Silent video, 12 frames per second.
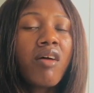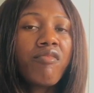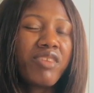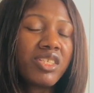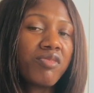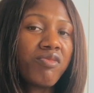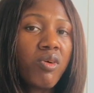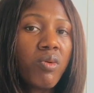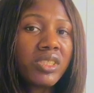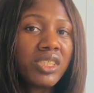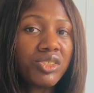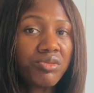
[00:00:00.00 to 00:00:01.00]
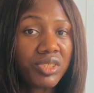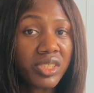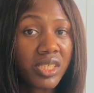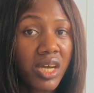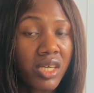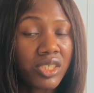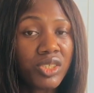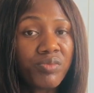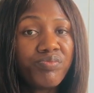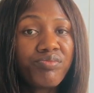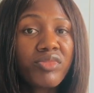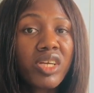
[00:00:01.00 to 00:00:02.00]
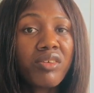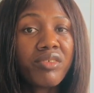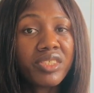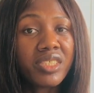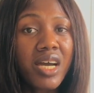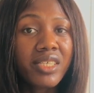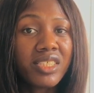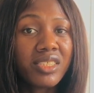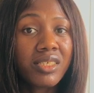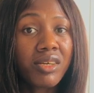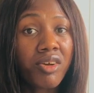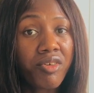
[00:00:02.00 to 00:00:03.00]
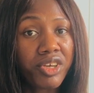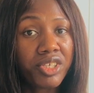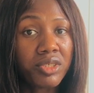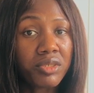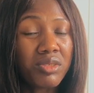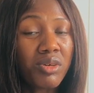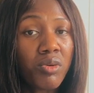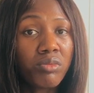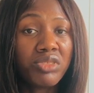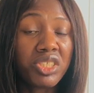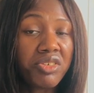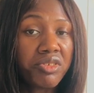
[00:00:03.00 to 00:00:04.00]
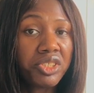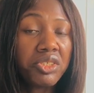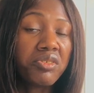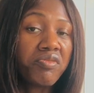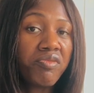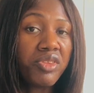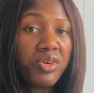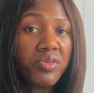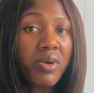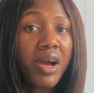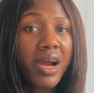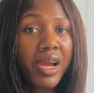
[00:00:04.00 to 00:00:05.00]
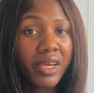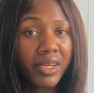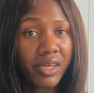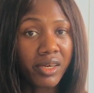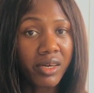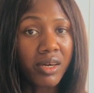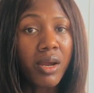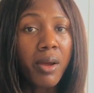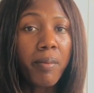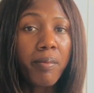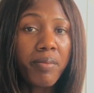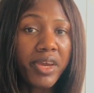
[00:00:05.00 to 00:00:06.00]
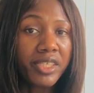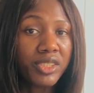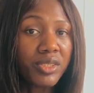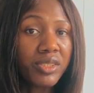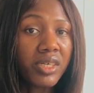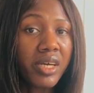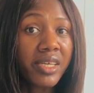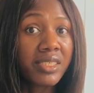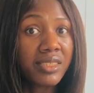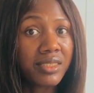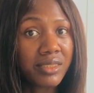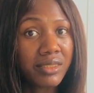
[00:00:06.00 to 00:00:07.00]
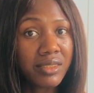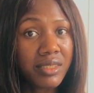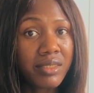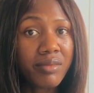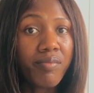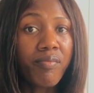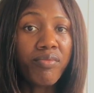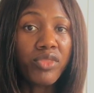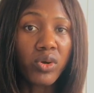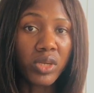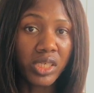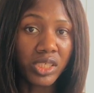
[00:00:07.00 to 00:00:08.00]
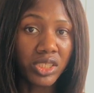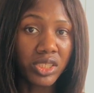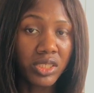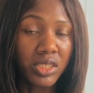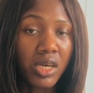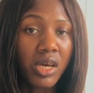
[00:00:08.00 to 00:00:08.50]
First of all, what is research? Research is the creation or generation of new idea based on the existing knowledge.